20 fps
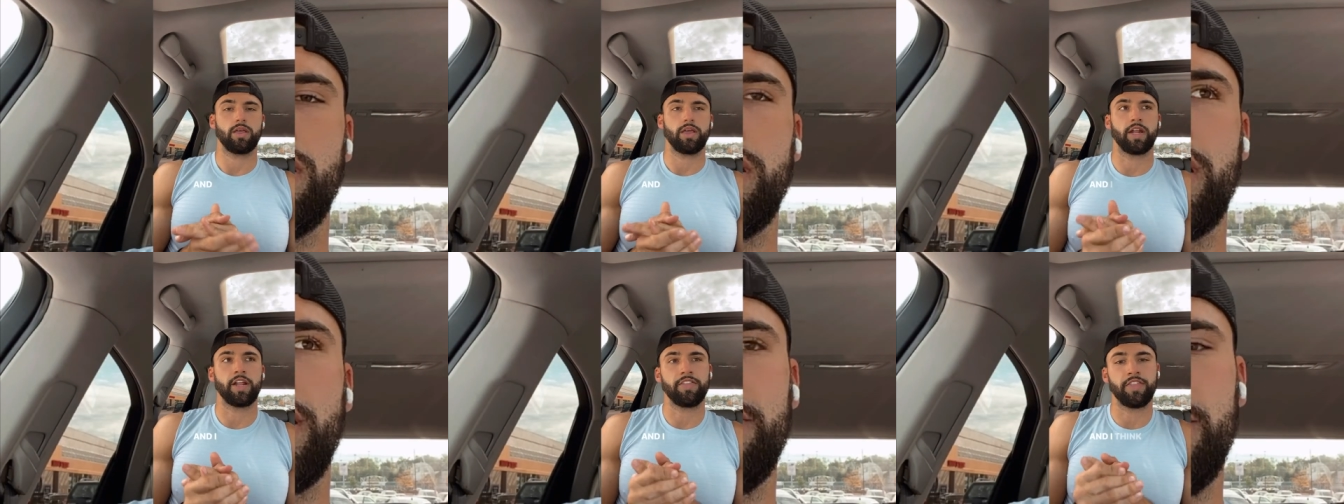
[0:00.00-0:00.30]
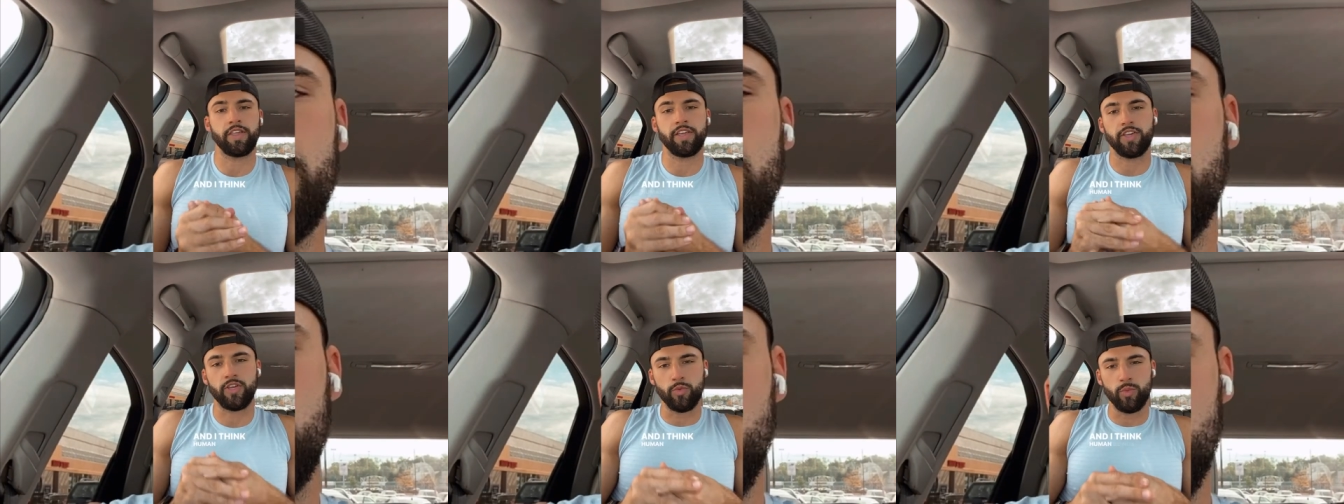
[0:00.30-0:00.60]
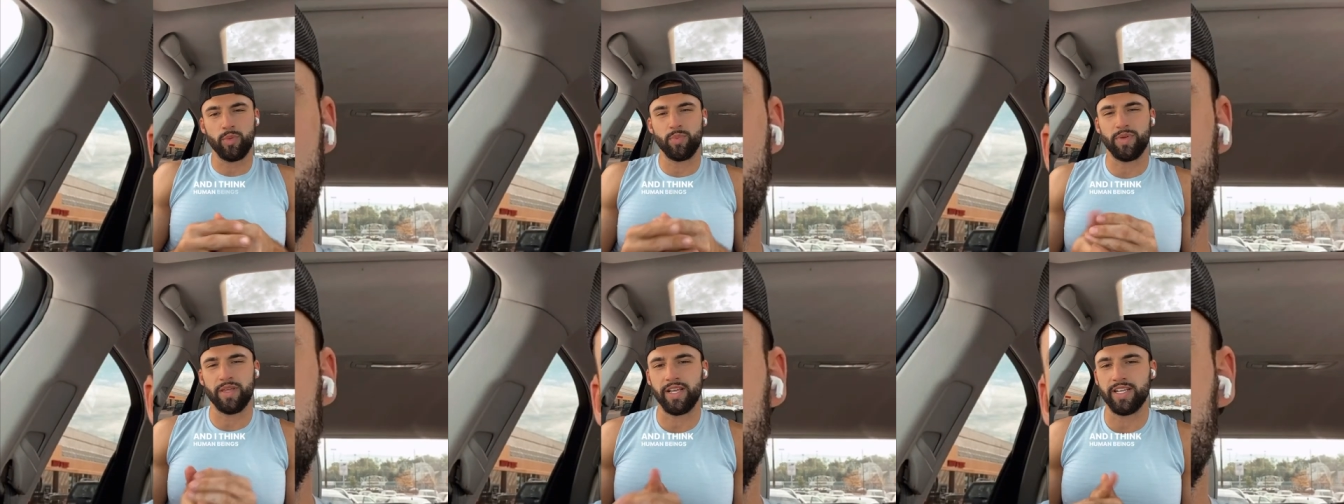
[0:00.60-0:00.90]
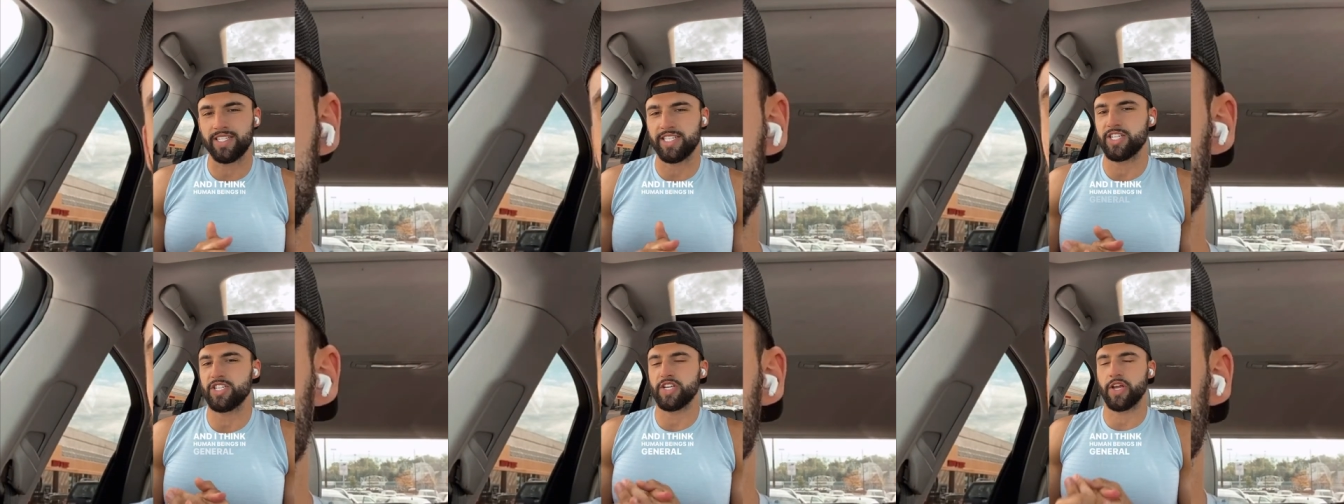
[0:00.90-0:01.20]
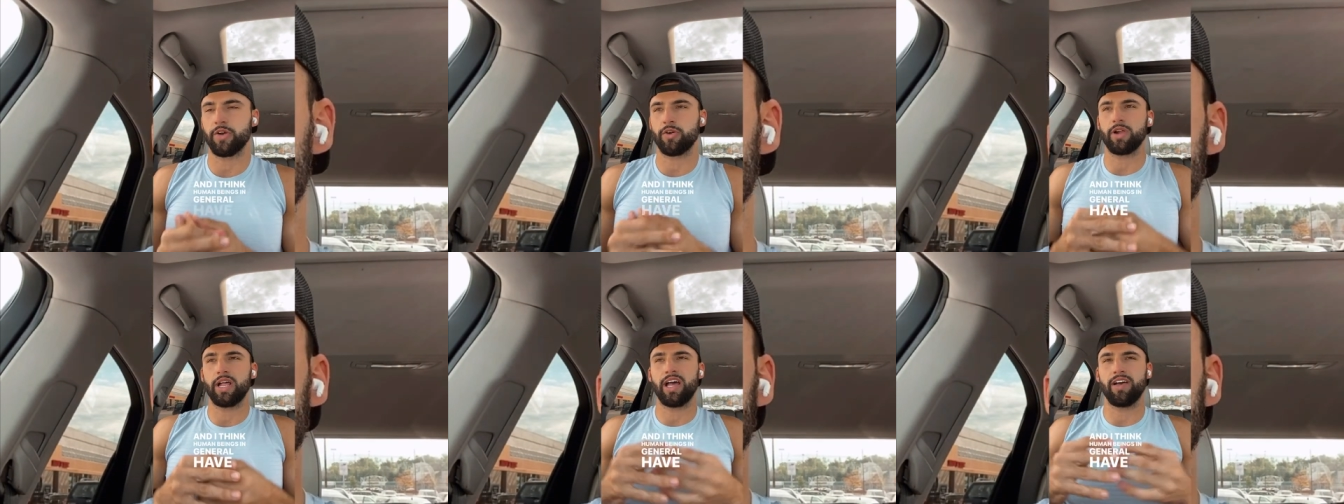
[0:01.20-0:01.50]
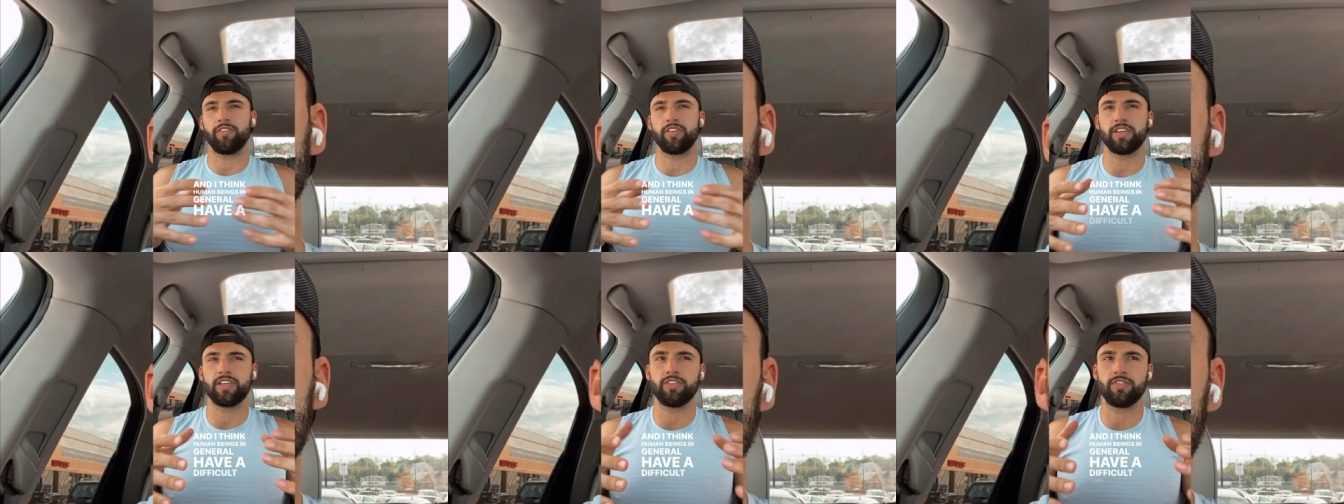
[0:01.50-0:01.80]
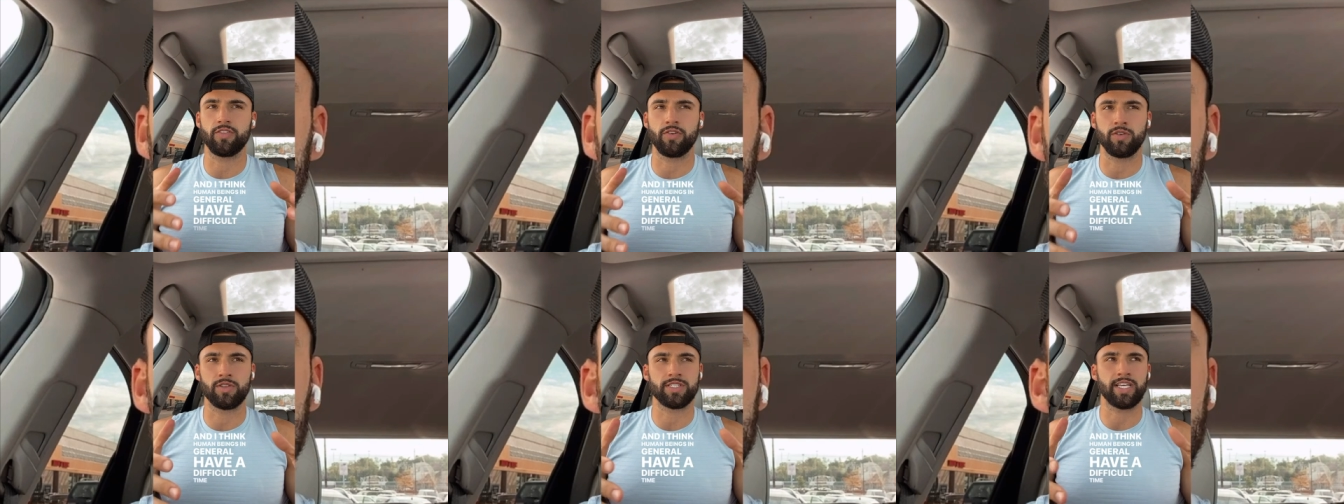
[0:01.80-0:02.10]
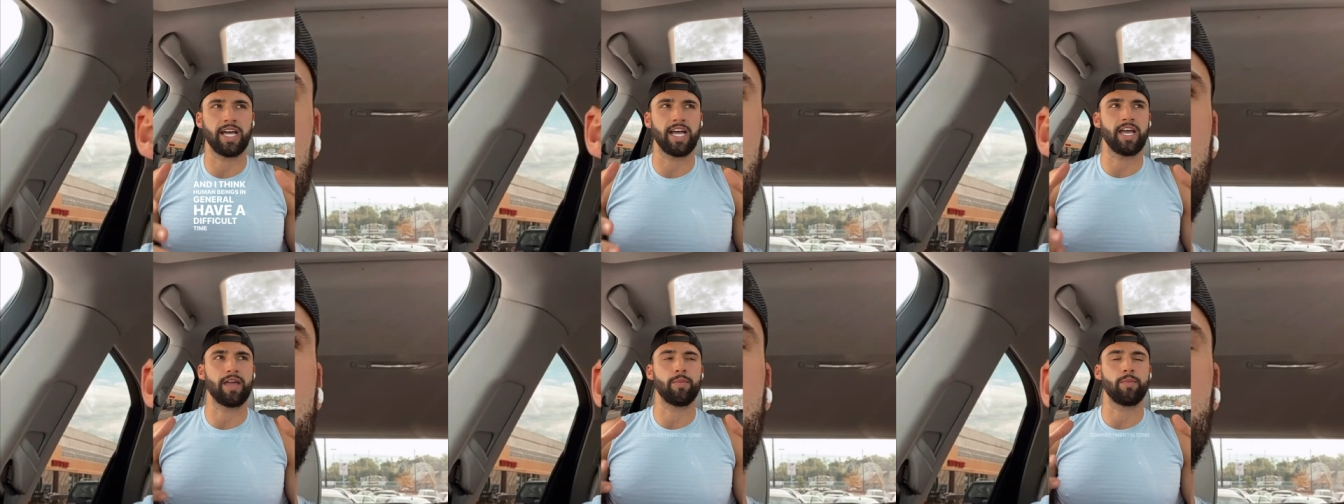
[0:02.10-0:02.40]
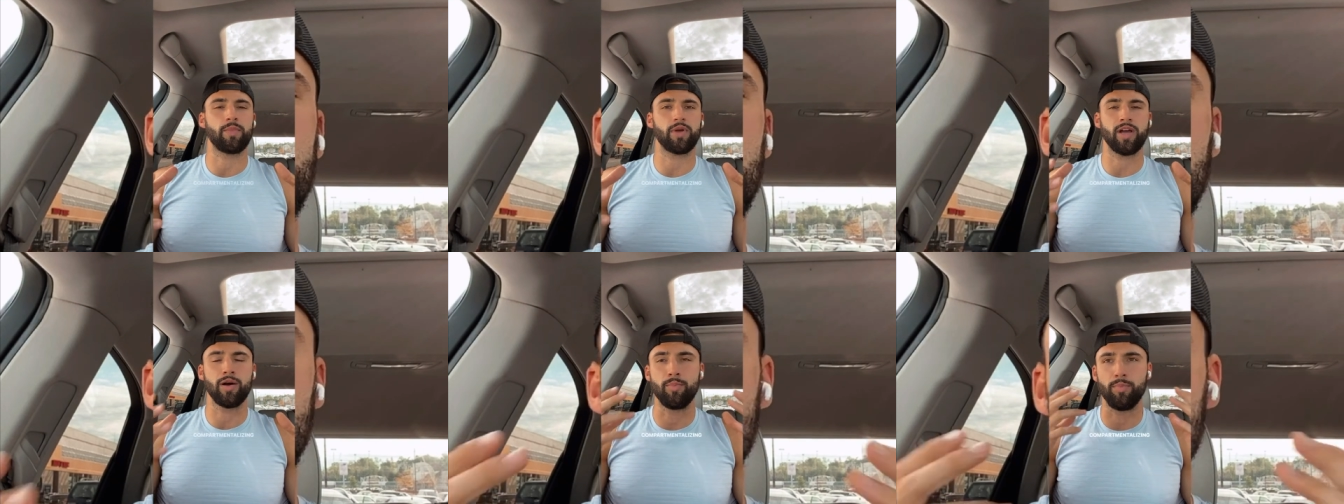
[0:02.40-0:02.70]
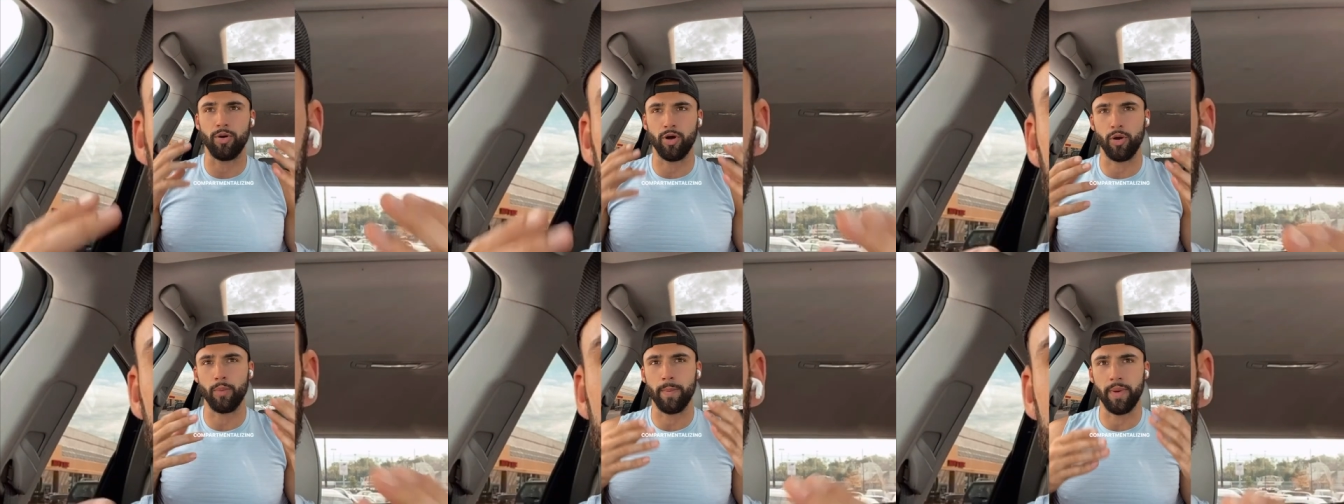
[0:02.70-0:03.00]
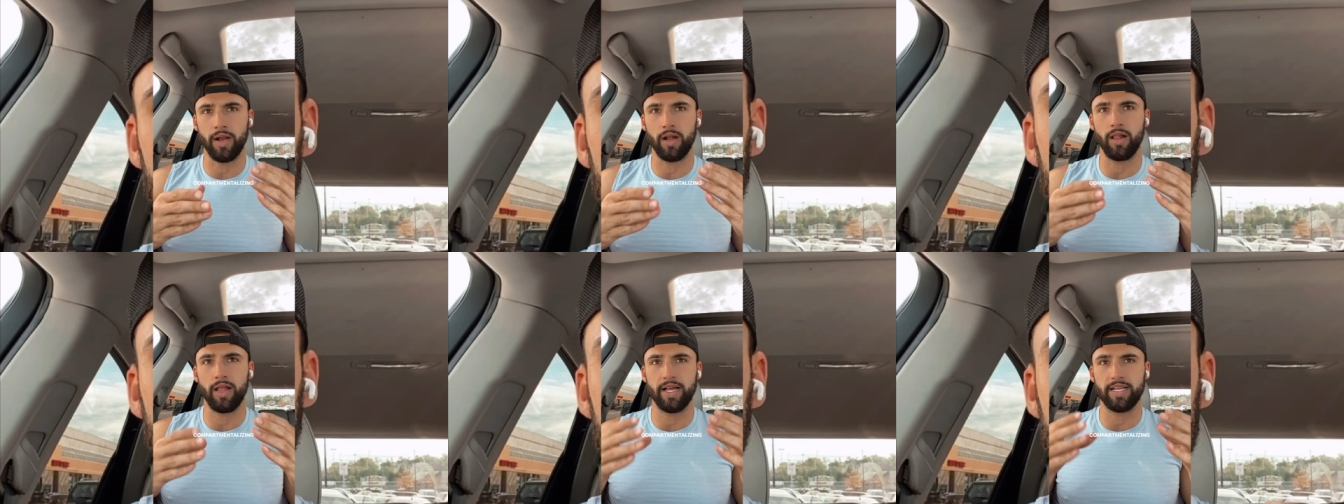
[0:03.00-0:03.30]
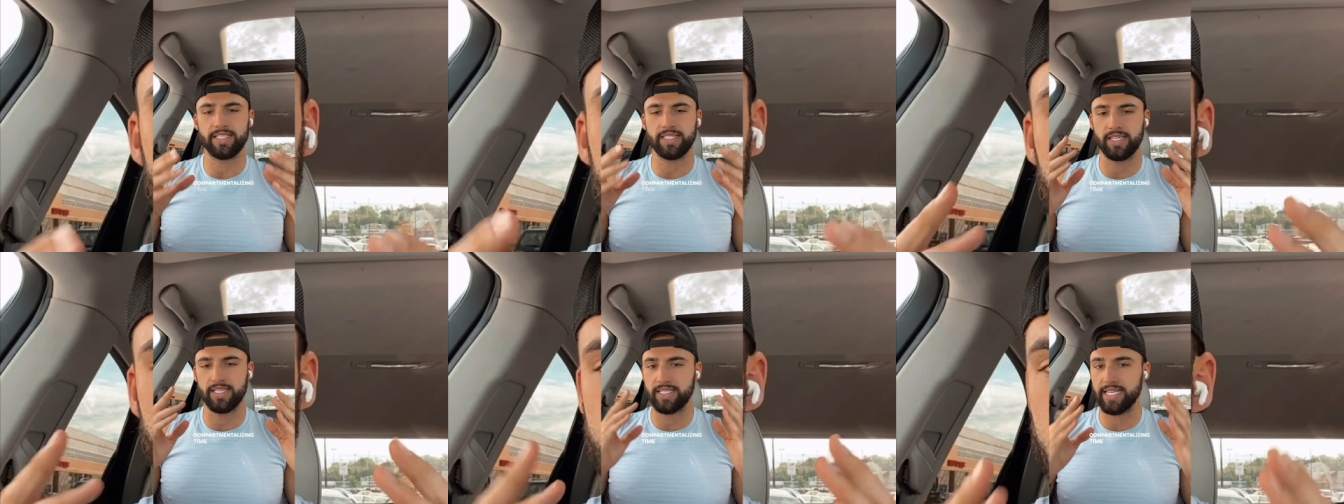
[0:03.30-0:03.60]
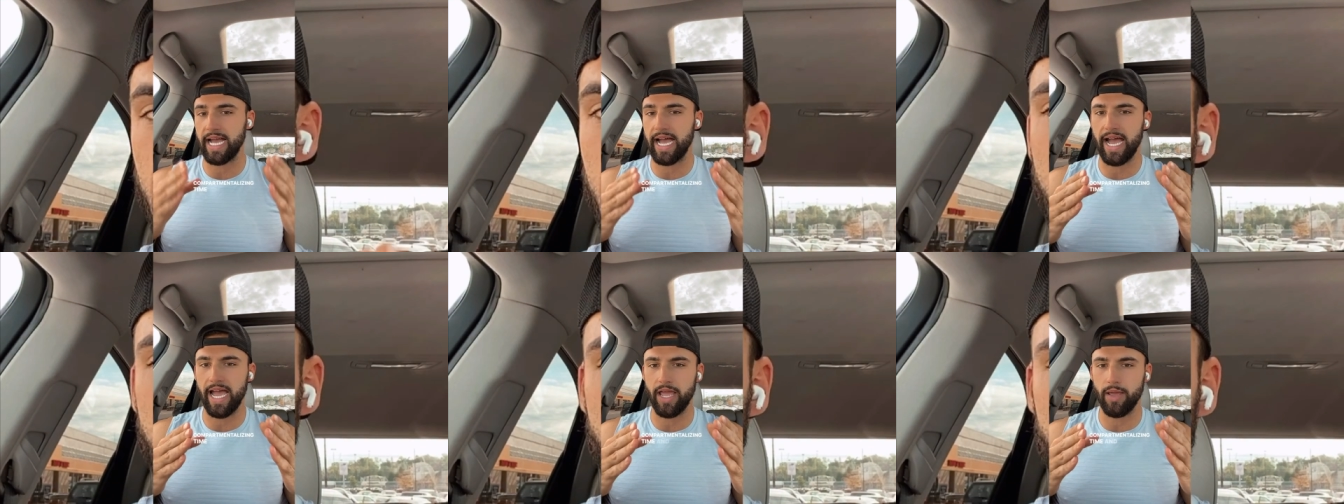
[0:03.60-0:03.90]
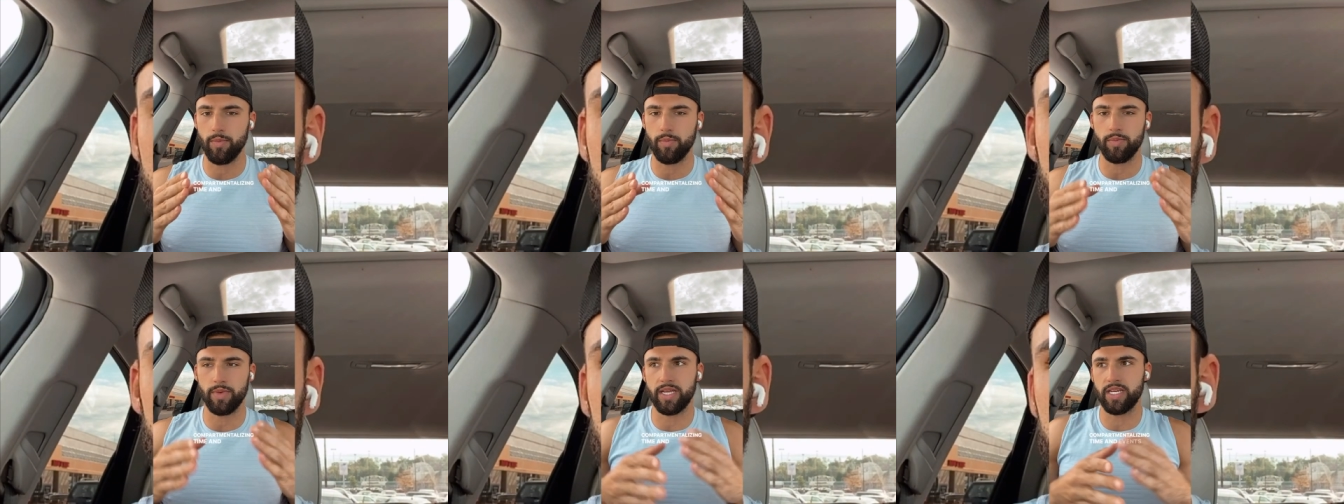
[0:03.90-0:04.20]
And I think human beings in general have a difficult time compartmentalizing time